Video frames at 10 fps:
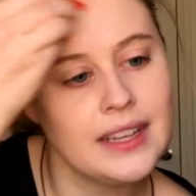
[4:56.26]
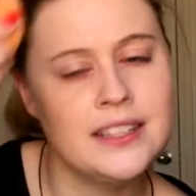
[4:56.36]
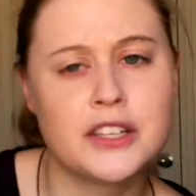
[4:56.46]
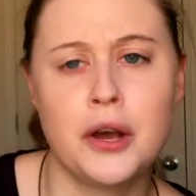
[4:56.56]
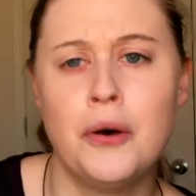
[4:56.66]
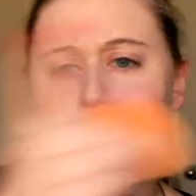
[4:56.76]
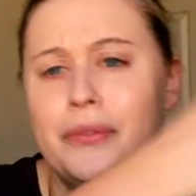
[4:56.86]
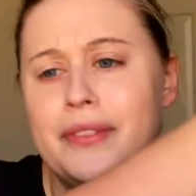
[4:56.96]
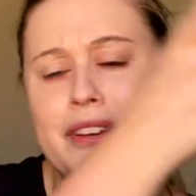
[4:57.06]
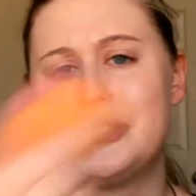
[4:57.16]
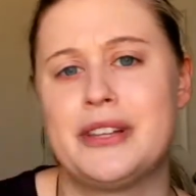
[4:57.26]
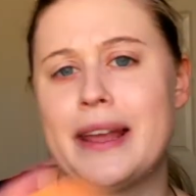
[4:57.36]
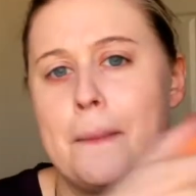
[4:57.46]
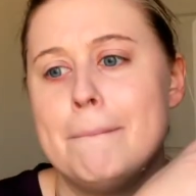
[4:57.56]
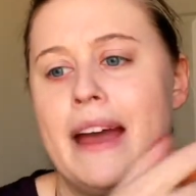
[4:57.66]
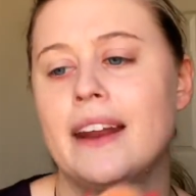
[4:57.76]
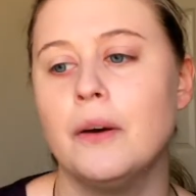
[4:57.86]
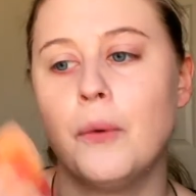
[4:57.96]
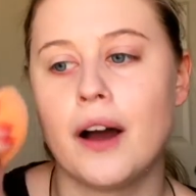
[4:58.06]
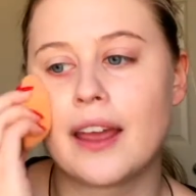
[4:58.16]
And so there's like men
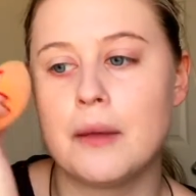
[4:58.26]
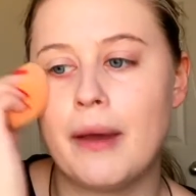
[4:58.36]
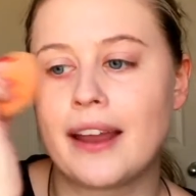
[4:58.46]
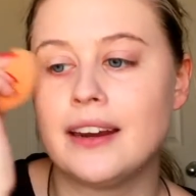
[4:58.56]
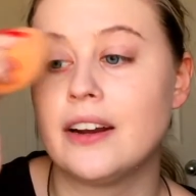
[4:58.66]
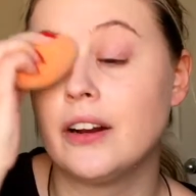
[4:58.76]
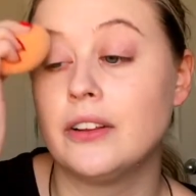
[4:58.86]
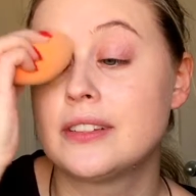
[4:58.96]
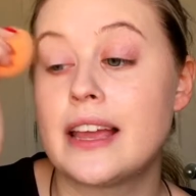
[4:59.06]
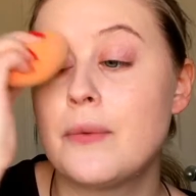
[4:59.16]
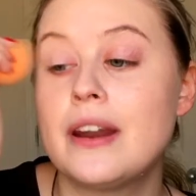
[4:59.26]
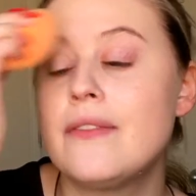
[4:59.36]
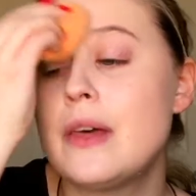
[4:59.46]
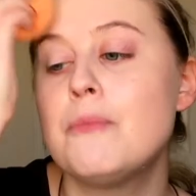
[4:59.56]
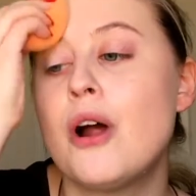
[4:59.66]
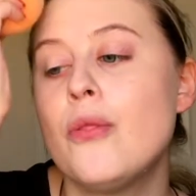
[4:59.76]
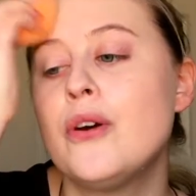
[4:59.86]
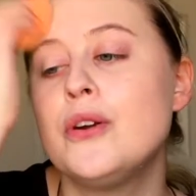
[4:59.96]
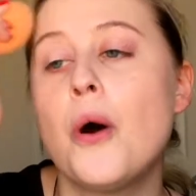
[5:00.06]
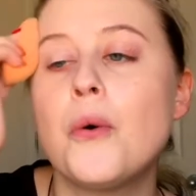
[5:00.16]
walking back in here and it looks like one of them brought
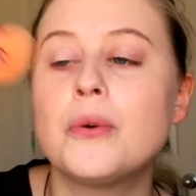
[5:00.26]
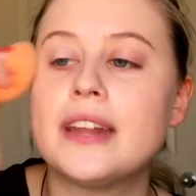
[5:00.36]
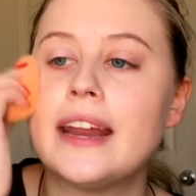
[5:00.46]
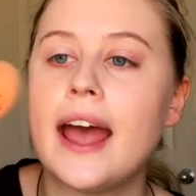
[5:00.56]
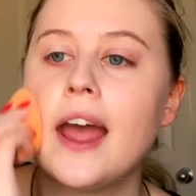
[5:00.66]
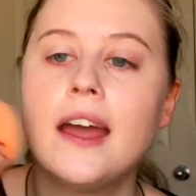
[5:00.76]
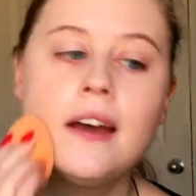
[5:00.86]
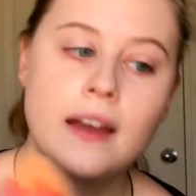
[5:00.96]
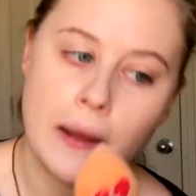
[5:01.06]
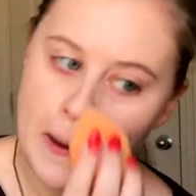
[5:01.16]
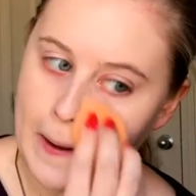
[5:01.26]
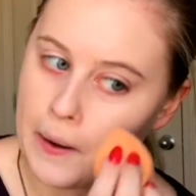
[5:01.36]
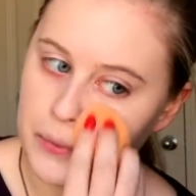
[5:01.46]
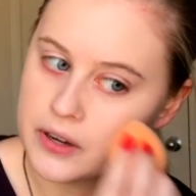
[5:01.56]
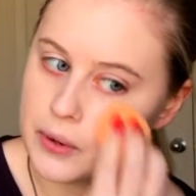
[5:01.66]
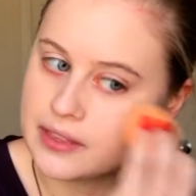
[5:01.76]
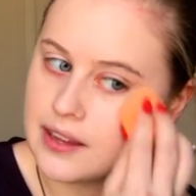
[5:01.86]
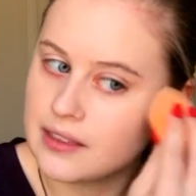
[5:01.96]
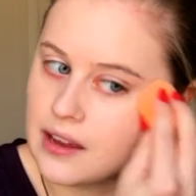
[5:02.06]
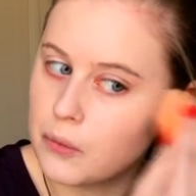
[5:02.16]
their dog today. I wonder what
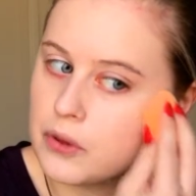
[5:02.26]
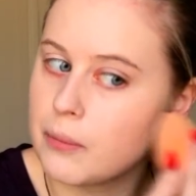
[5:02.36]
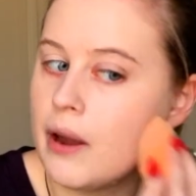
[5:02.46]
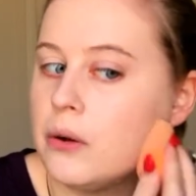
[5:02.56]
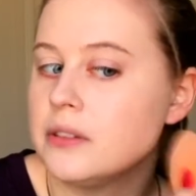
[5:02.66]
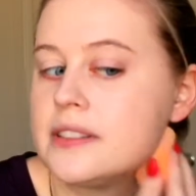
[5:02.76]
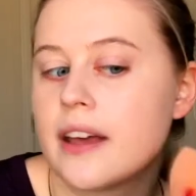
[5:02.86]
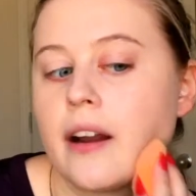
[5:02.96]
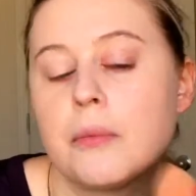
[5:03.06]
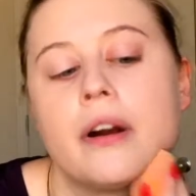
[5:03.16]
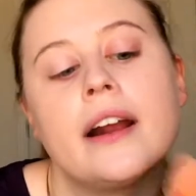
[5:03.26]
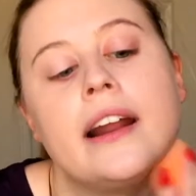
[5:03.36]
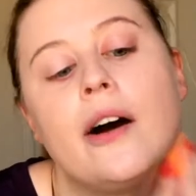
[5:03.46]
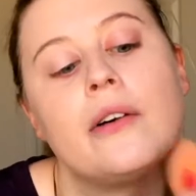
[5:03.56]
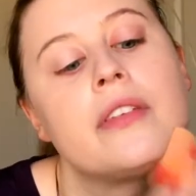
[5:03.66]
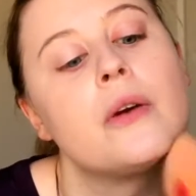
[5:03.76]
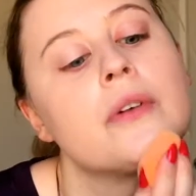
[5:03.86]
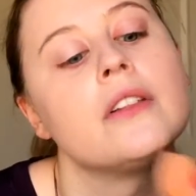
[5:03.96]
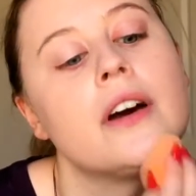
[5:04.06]
they think with my whole setup right now if they were to